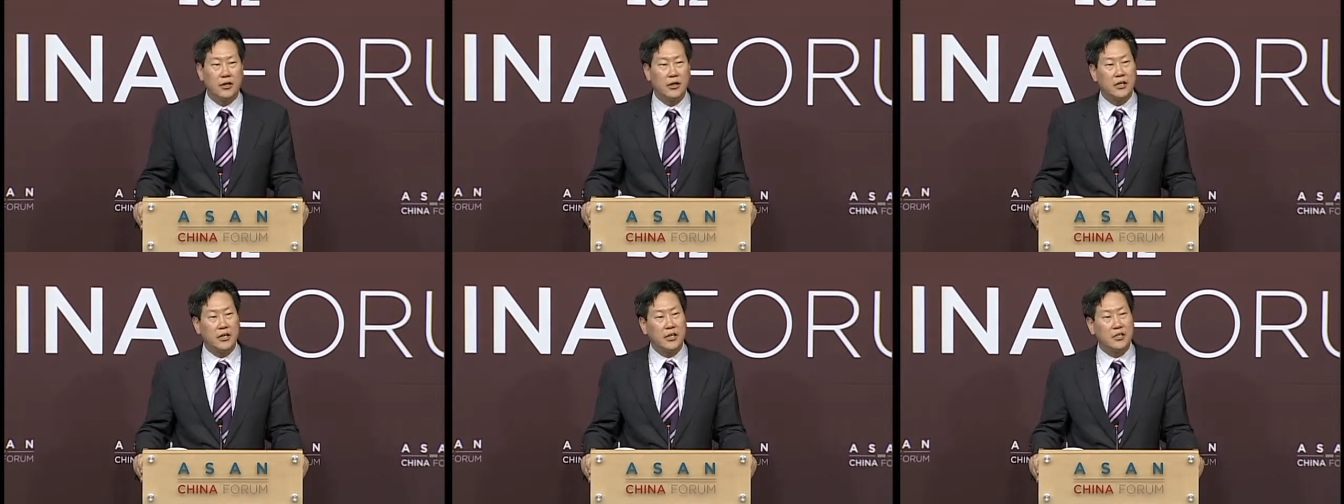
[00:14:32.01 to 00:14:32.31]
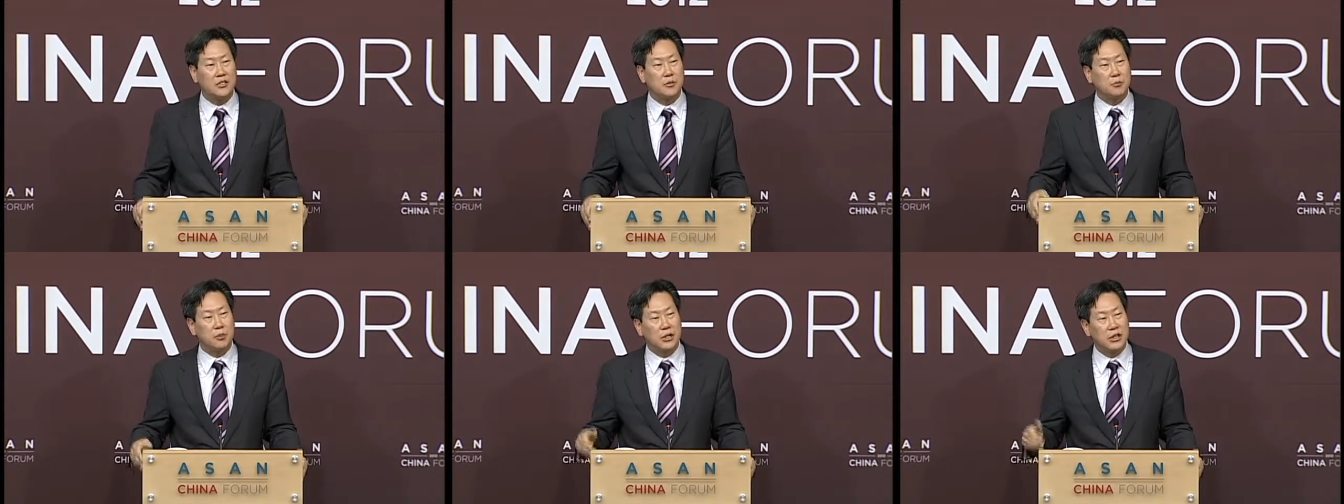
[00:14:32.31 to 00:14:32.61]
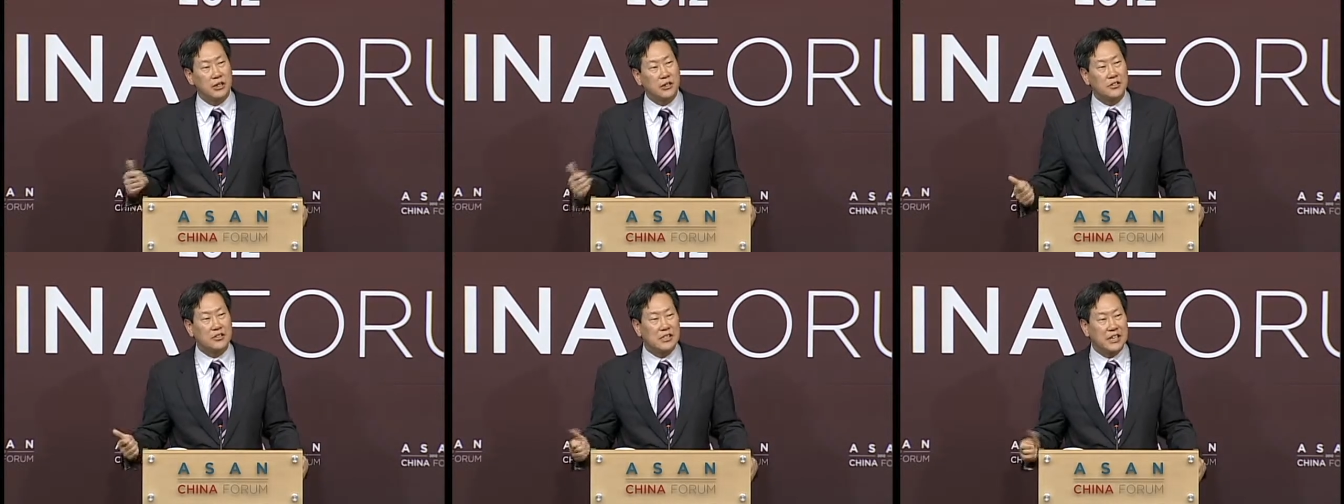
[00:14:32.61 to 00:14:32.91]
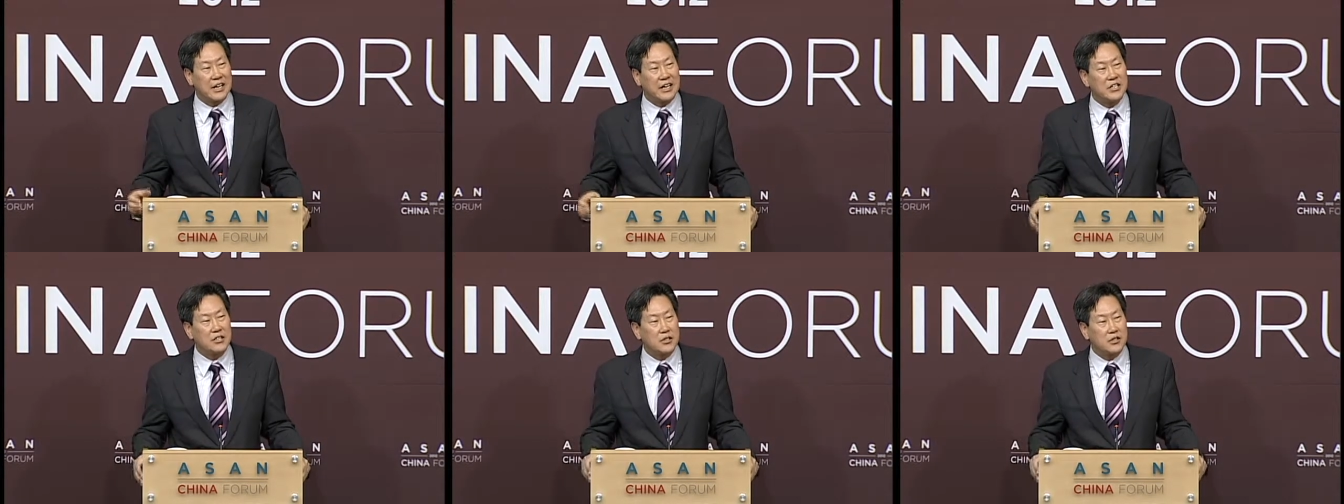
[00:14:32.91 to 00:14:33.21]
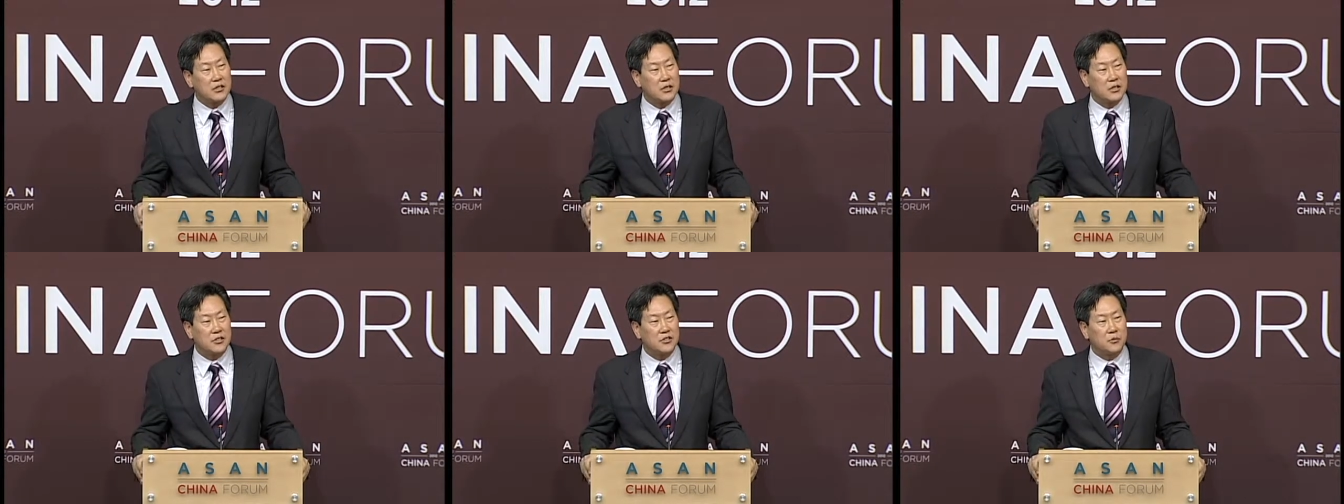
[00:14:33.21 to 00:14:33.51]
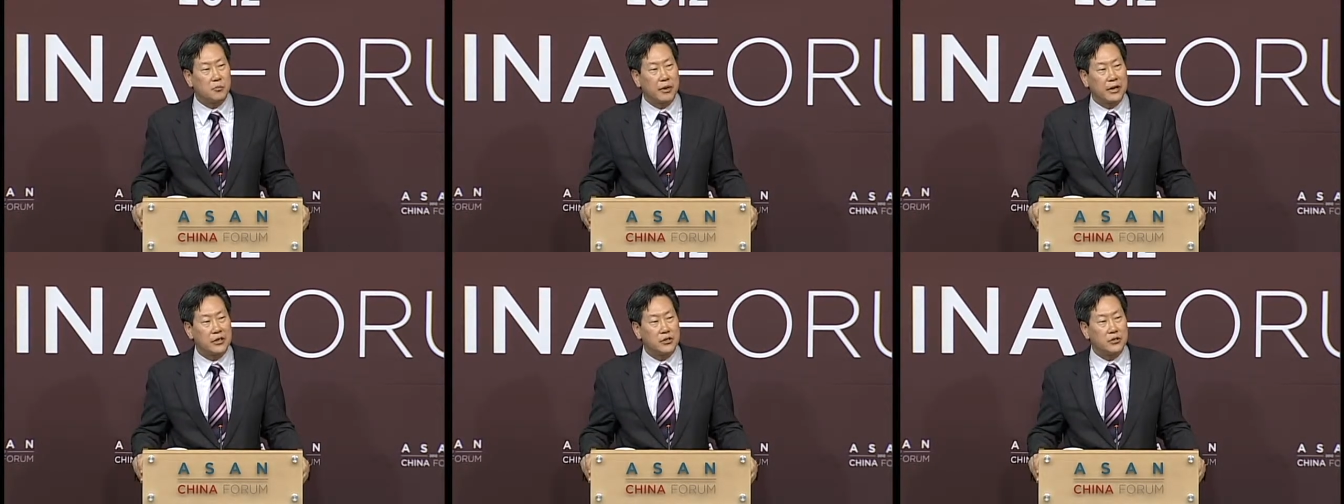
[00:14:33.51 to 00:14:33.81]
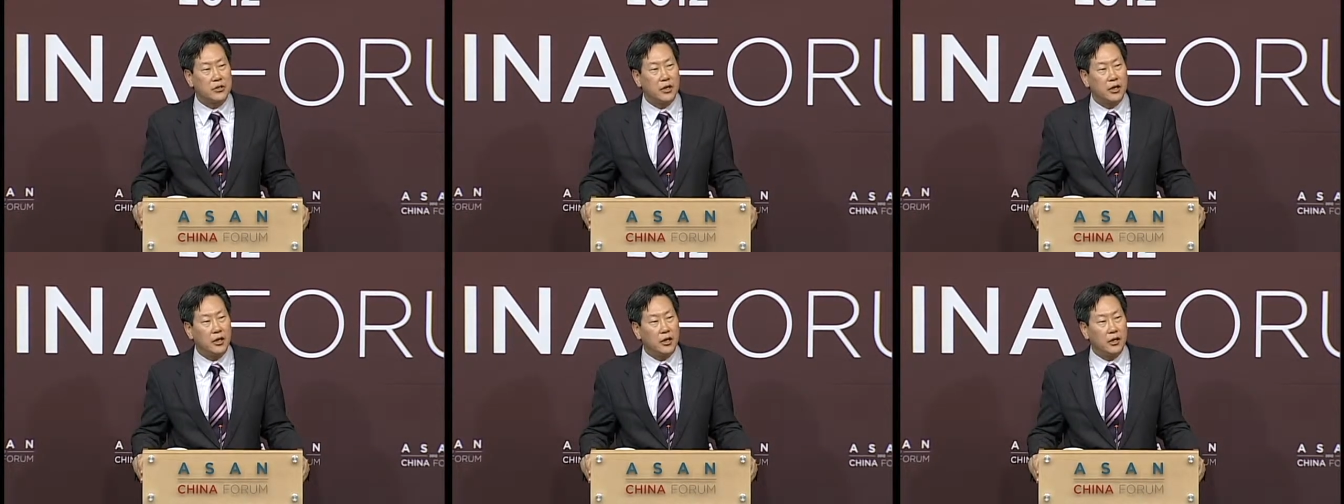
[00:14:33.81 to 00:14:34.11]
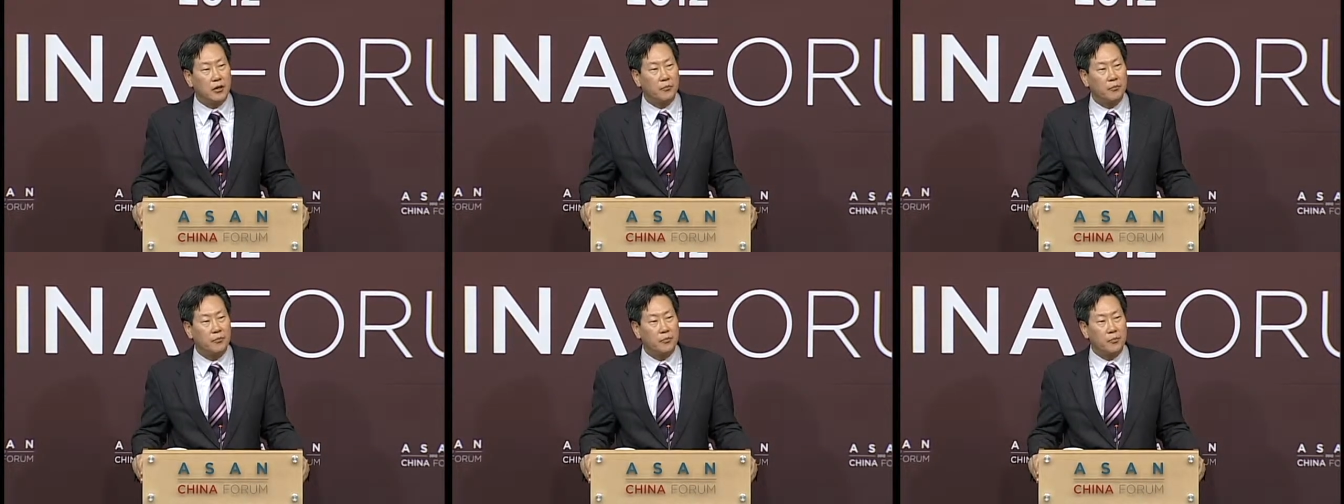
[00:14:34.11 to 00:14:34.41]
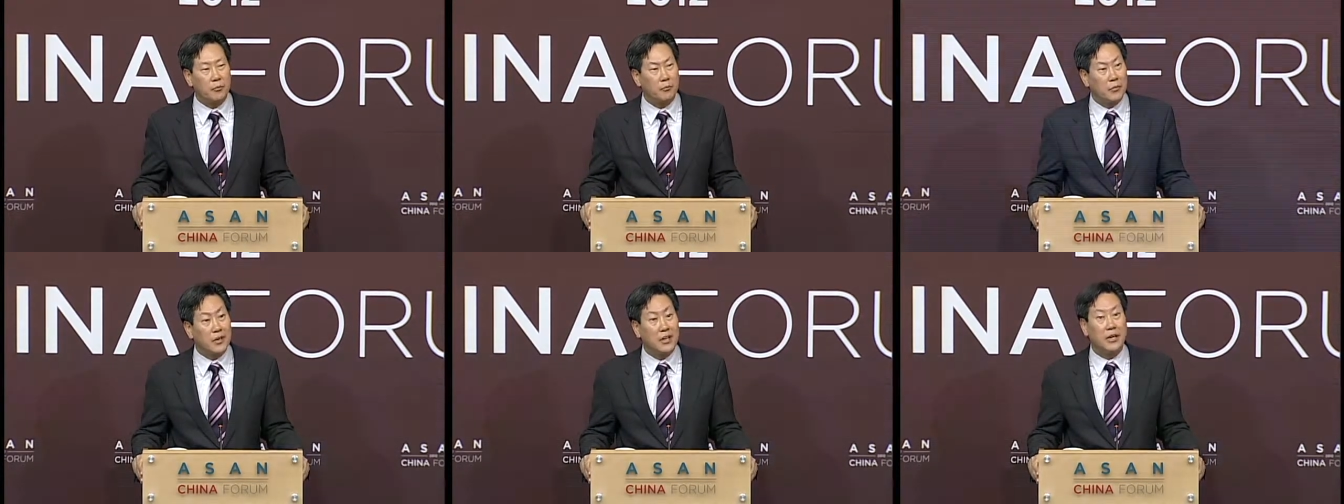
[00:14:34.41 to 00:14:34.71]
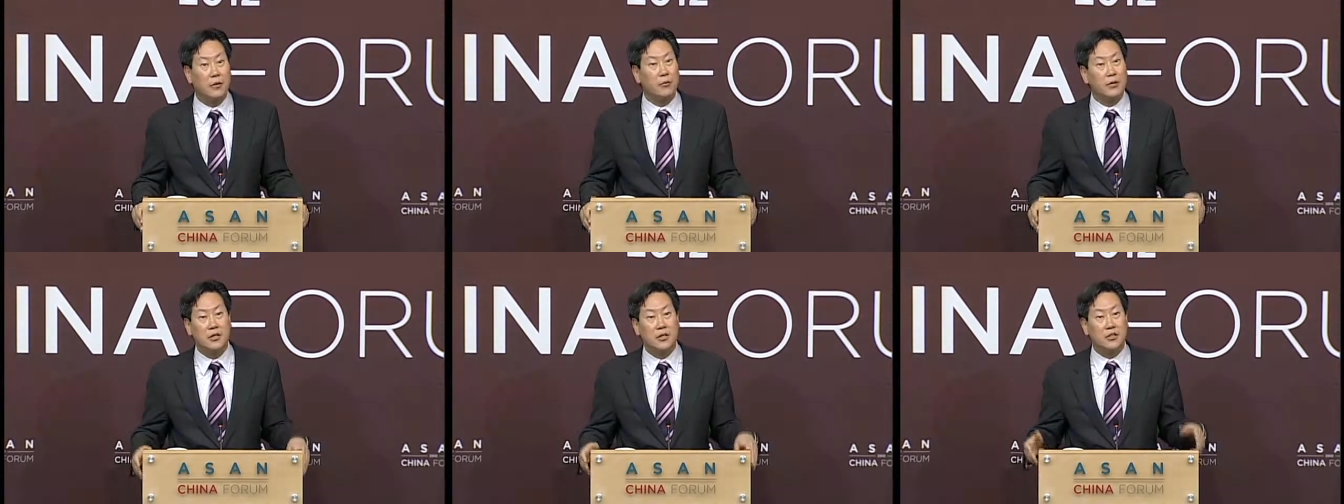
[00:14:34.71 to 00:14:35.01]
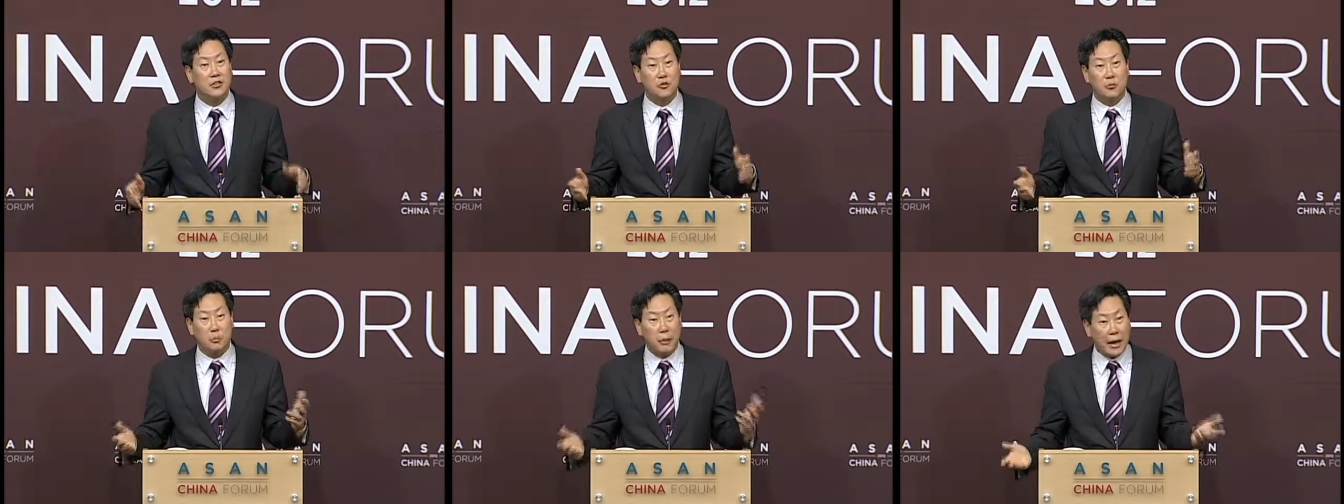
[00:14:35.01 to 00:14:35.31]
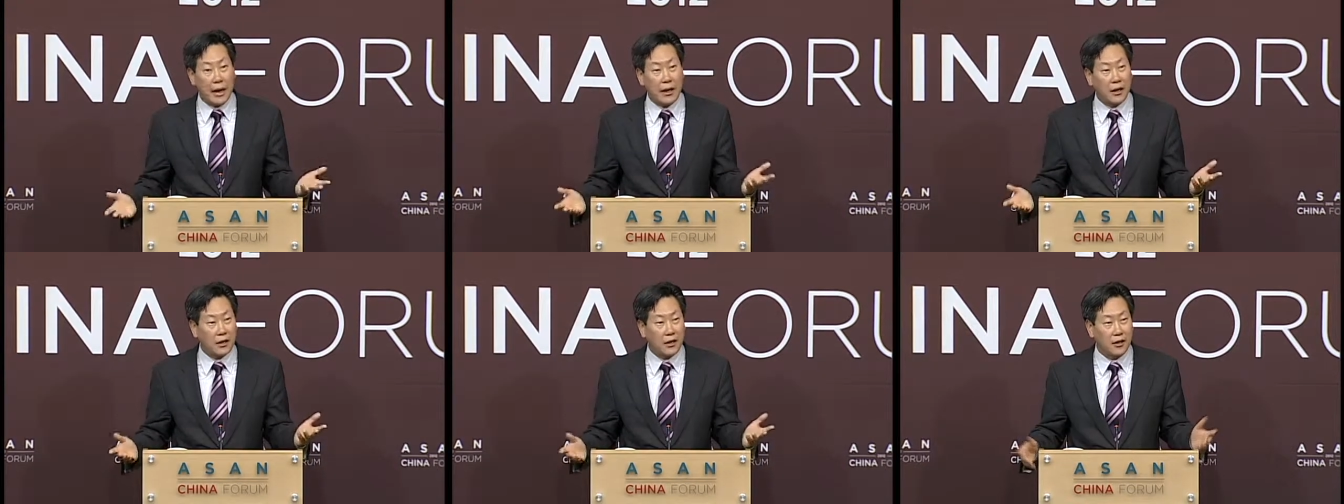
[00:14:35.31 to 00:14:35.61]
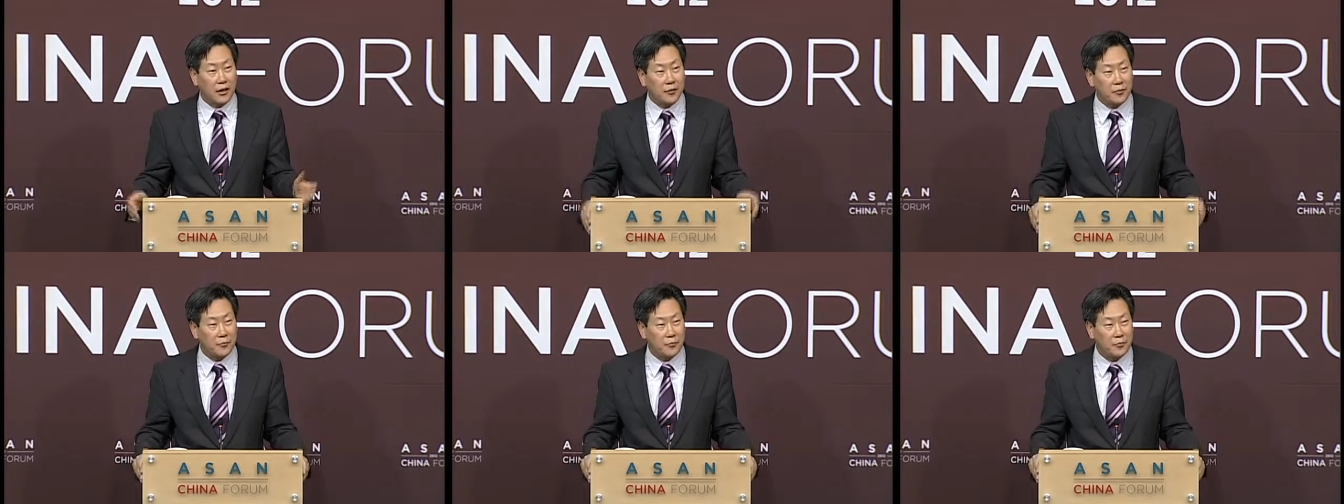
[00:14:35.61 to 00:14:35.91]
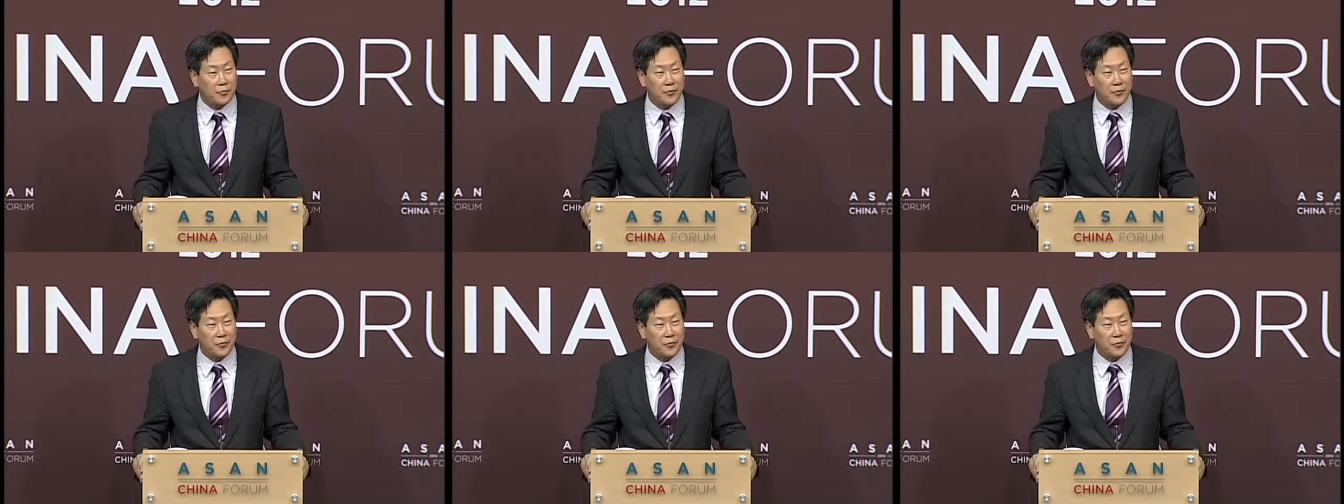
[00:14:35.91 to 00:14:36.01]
He's a political scientist by training, but he went into banking,